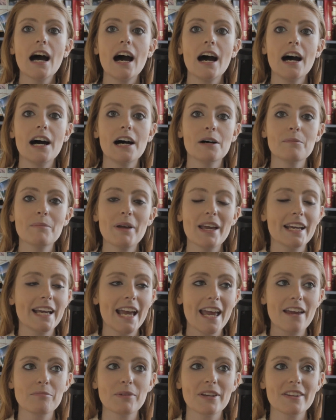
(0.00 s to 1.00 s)
It
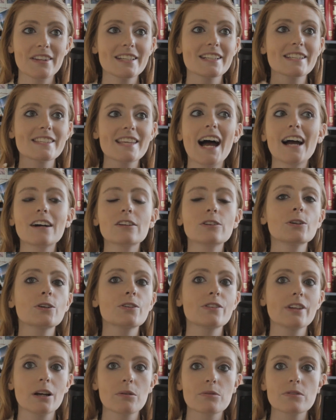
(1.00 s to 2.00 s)
gave me the exact
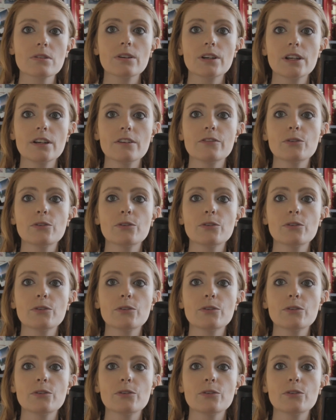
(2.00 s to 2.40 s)
look that I was looking